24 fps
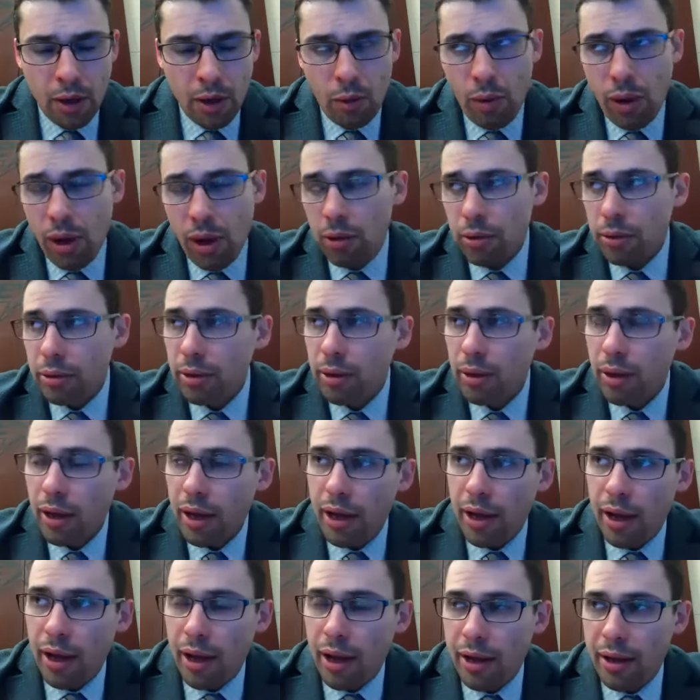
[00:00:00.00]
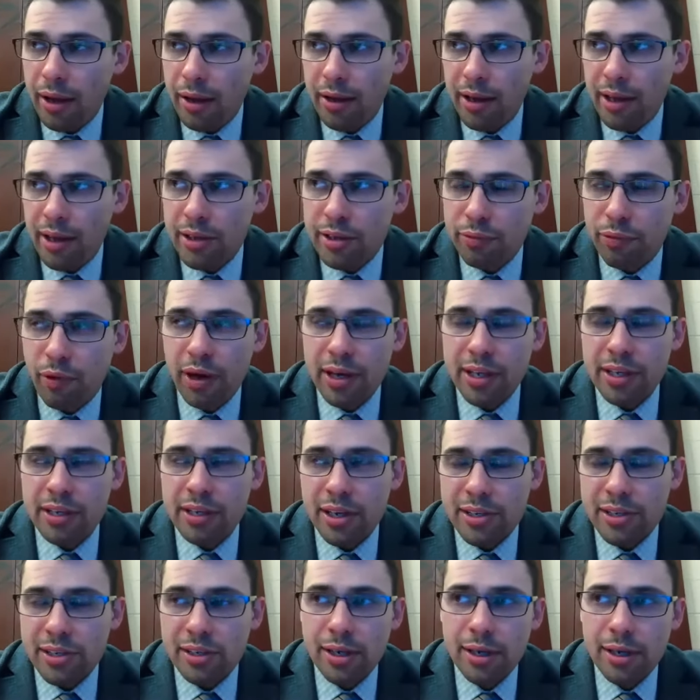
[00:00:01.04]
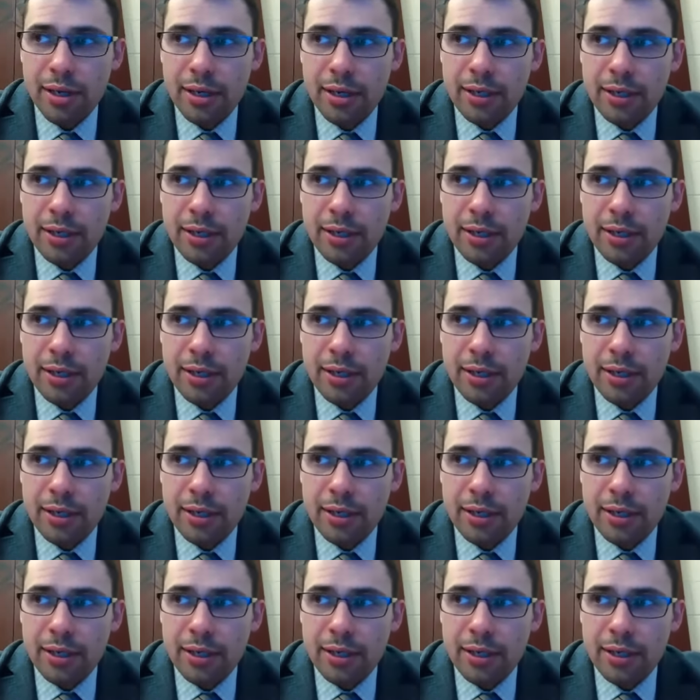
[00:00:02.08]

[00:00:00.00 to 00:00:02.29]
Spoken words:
Well, I it's funny because